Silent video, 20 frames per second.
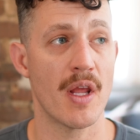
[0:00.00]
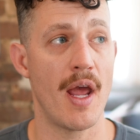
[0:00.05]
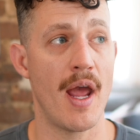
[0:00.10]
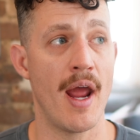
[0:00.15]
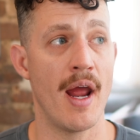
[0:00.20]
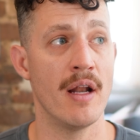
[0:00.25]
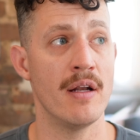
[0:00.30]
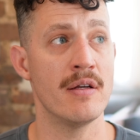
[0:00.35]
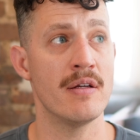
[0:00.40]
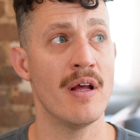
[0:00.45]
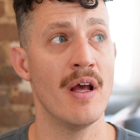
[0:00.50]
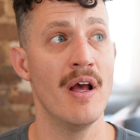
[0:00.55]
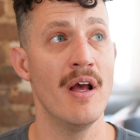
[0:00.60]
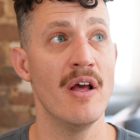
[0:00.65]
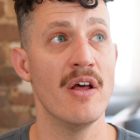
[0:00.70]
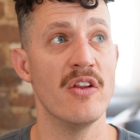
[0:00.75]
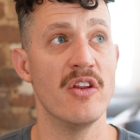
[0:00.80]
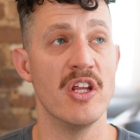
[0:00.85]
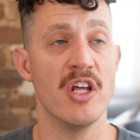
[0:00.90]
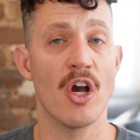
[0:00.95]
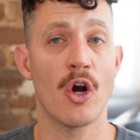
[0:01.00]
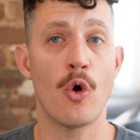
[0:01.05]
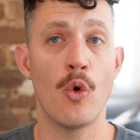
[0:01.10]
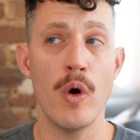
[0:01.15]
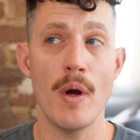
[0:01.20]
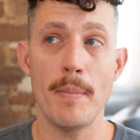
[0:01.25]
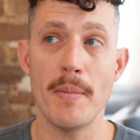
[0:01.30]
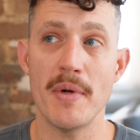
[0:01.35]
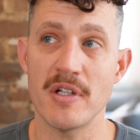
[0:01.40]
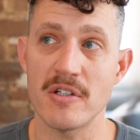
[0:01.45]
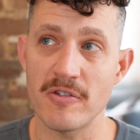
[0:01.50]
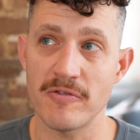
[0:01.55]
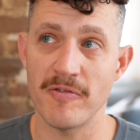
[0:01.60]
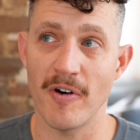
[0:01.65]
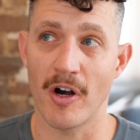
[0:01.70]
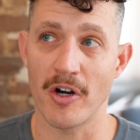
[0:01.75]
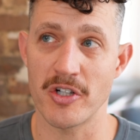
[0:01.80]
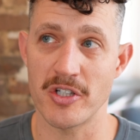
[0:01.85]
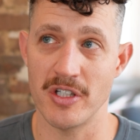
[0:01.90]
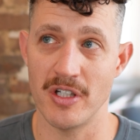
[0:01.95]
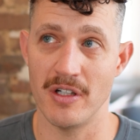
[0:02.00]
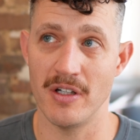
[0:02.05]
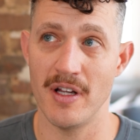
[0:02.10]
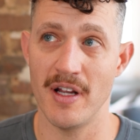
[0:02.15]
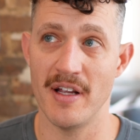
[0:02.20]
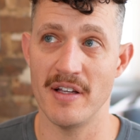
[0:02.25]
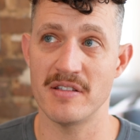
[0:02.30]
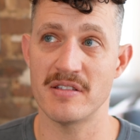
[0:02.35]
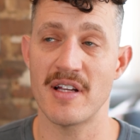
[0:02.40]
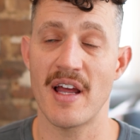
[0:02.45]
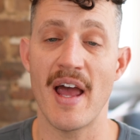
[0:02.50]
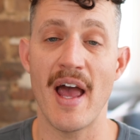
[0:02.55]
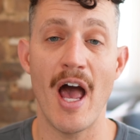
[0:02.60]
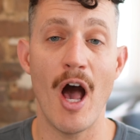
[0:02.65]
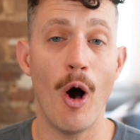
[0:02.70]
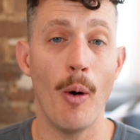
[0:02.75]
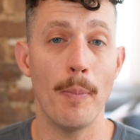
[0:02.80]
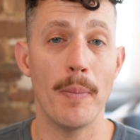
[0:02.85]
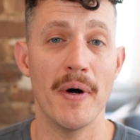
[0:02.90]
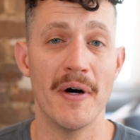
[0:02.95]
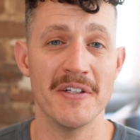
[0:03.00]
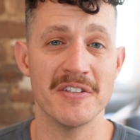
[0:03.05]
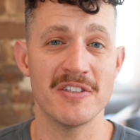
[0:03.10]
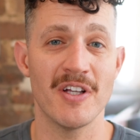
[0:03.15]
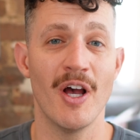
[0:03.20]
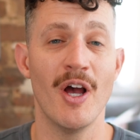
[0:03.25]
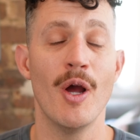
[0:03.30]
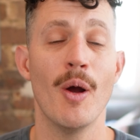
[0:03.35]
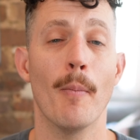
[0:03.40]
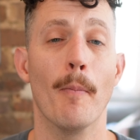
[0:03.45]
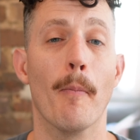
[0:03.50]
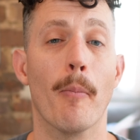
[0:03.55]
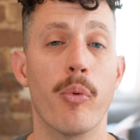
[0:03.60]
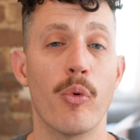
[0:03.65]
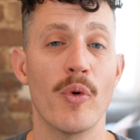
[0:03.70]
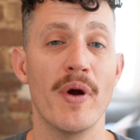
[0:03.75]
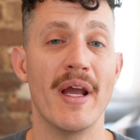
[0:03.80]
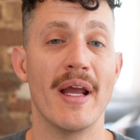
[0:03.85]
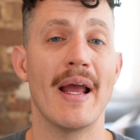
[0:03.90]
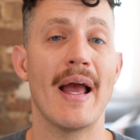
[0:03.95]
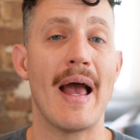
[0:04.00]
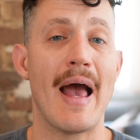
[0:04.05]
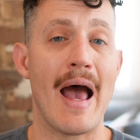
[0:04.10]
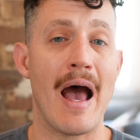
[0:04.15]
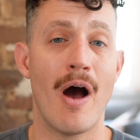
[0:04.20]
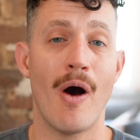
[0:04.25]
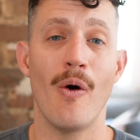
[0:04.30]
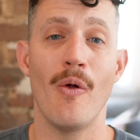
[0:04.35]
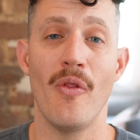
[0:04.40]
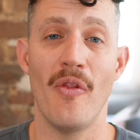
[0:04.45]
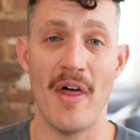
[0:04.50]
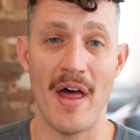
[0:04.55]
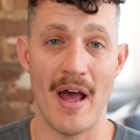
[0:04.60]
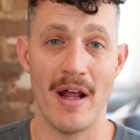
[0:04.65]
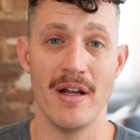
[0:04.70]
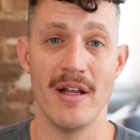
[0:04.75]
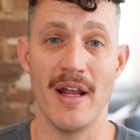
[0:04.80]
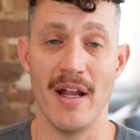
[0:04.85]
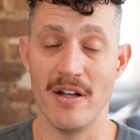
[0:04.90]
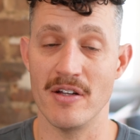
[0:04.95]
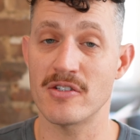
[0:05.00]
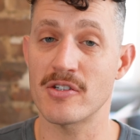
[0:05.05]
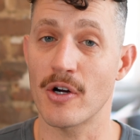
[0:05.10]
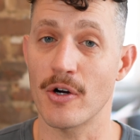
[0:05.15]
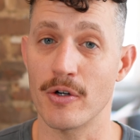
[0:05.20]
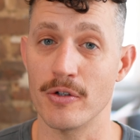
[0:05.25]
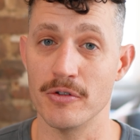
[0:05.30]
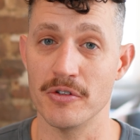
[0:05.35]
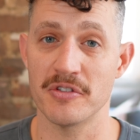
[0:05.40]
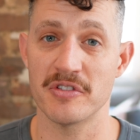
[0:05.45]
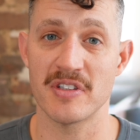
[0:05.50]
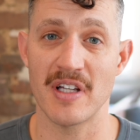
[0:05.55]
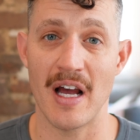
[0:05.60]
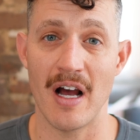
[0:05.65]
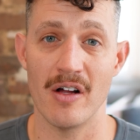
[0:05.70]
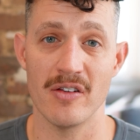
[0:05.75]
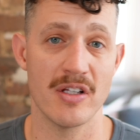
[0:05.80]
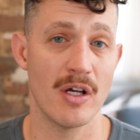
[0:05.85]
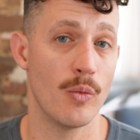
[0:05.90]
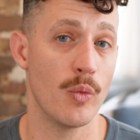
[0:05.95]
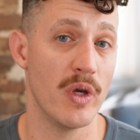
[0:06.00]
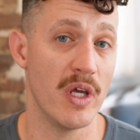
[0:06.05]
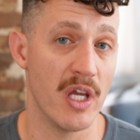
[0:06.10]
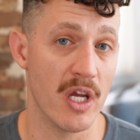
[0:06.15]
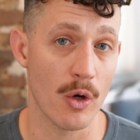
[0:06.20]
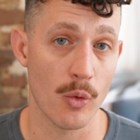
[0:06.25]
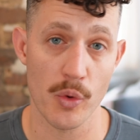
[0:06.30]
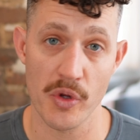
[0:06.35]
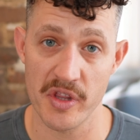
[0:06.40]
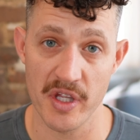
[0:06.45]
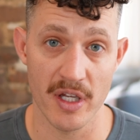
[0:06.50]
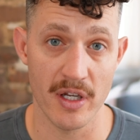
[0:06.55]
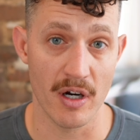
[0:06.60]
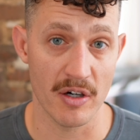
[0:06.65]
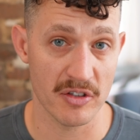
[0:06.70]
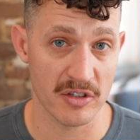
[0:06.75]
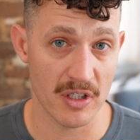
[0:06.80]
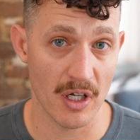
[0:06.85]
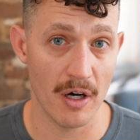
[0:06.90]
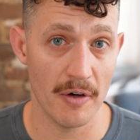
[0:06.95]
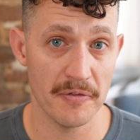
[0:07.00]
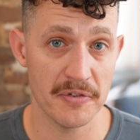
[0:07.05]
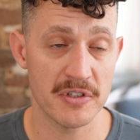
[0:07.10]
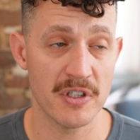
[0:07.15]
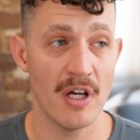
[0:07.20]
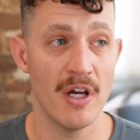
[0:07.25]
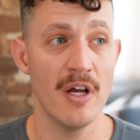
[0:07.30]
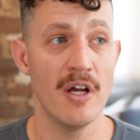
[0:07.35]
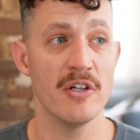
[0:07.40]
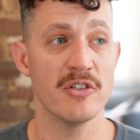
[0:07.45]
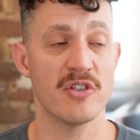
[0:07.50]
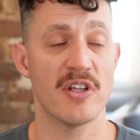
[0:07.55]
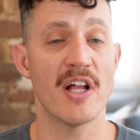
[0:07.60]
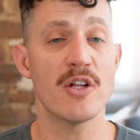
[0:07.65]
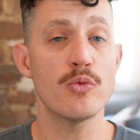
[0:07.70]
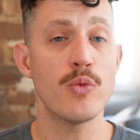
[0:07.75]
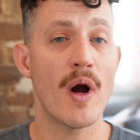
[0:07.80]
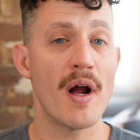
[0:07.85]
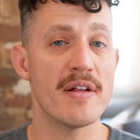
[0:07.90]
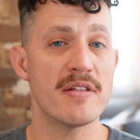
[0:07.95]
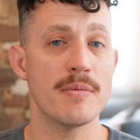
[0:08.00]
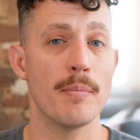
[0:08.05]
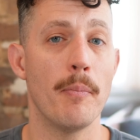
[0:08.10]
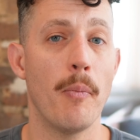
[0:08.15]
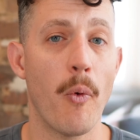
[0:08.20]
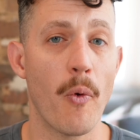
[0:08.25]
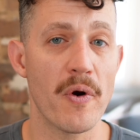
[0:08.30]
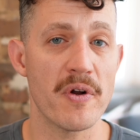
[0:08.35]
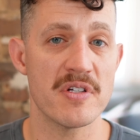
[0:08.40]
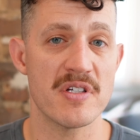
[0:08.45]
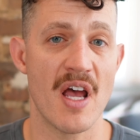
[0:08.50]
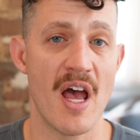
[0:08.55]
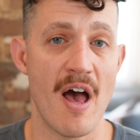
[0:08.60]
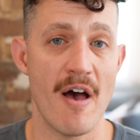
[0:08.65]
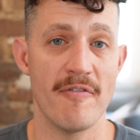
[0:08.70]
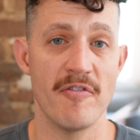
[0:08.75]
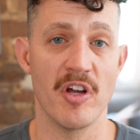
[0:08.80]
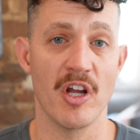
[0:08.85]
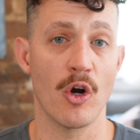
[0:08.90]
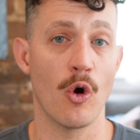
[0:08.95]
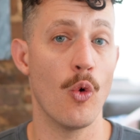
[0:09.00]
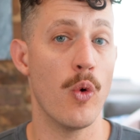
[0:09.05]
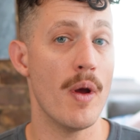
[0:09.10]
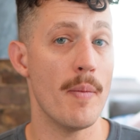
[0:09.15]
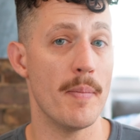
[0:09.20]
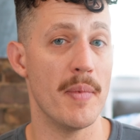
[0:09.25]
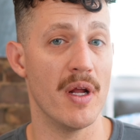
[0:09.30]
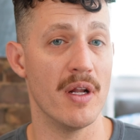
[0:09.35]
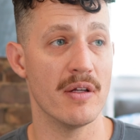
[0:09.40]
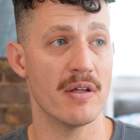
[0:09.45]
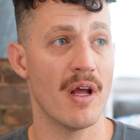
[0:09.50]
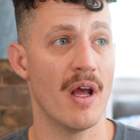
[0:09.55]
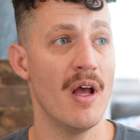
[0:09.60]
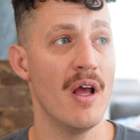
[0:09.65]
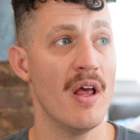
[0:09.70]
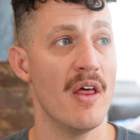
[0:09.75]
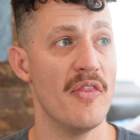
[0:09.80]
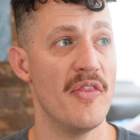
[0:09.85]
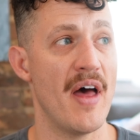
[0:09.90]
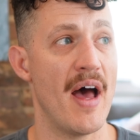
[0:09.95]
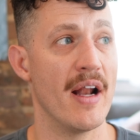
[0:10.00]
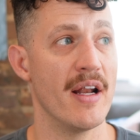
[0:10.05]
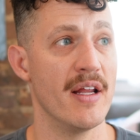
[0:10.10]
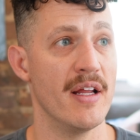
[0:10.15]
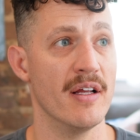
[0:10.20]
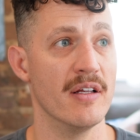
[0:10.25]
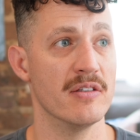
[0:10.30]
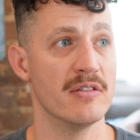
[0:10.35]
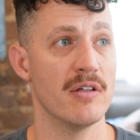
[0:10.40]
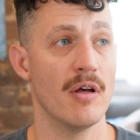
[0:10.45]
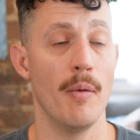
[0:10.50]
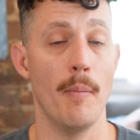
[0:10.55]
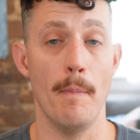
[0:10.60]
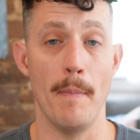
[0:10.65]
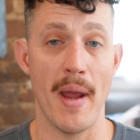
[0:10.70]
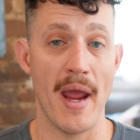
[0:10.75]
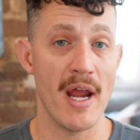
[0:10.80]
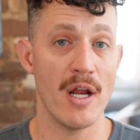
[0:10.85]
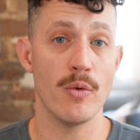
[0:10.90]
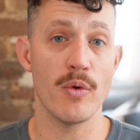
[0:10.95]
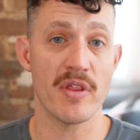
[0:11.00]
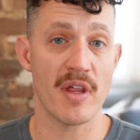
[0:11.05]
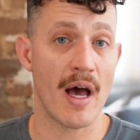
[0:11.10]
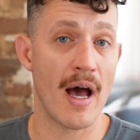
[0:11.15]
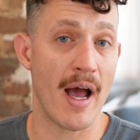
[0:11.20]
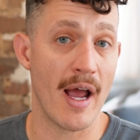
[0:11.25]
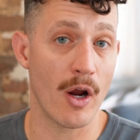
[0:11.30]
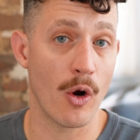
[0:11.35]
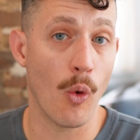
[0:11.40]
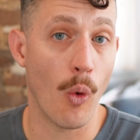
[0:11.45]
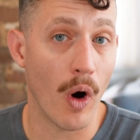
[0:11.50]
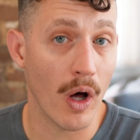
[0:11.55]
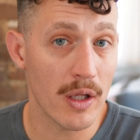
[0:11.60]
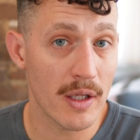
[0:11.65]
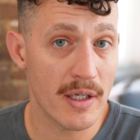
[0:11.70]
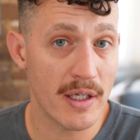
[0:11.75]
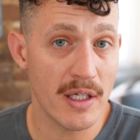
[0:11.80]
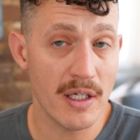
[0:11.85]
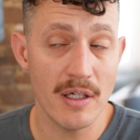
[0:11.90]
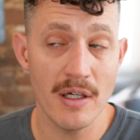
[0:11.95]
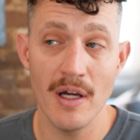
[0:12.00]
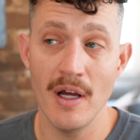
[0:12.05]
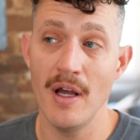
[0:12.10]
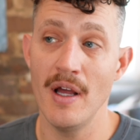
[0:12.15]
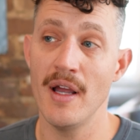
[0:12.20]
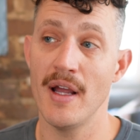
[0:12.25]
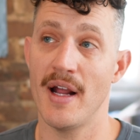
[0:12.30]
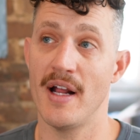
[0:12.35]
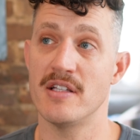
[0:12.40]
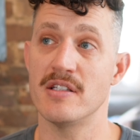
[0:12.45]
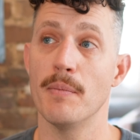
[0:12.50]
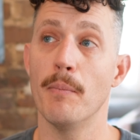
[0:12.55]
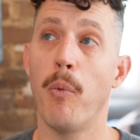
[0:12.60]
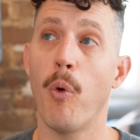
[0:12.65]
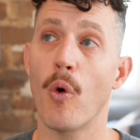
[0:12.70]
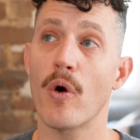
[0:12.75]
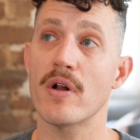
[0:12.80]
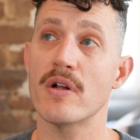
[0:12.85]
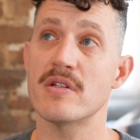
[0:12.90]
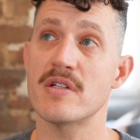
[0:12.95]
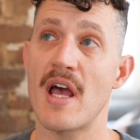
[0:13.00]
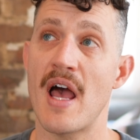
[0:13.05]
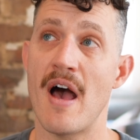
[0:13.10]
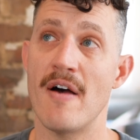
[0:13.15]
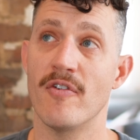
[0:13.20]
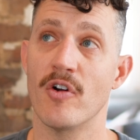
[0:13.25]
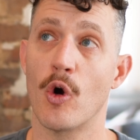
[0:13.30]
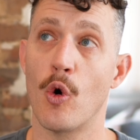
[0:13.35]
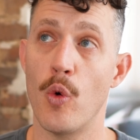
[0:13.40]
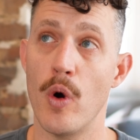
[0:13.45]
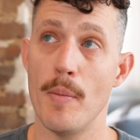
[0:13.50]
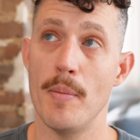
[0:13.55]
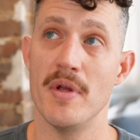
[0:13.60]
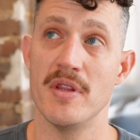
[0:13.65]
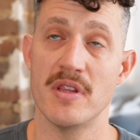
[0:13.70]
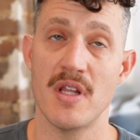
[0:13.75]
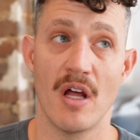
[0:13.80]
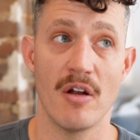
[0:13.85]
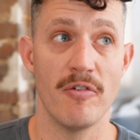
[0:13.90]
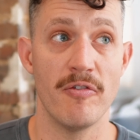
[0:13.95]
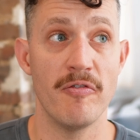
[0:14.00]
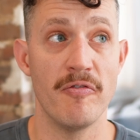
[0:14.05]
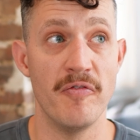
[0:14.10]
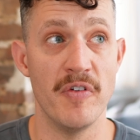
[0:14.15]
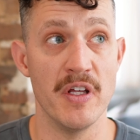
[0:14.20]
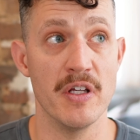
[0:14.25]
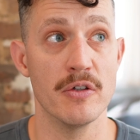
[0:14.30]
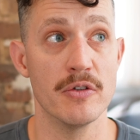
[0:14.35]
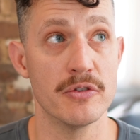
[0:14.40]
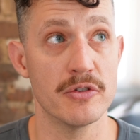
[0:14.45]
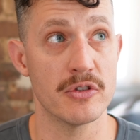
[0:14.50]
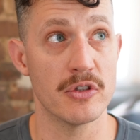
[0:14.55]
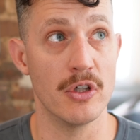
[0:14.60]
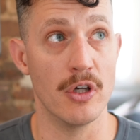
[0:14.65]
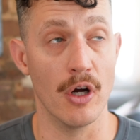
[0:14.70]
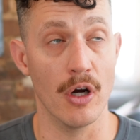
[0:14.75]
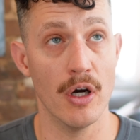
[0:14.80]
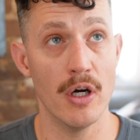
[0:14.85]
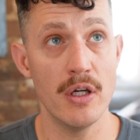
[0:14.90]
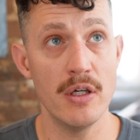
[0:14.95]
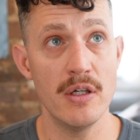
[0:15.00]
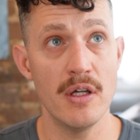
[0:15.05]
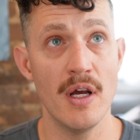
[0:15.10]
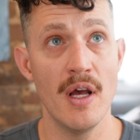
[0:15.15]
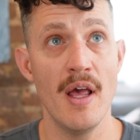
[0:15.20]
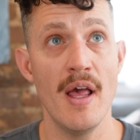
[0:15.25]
And the equipment's function is to help us bring out that internal sound that we hear within ourselves. So that's why it's important to have equipment that is made with a high quality. It's important to have equipment that feels good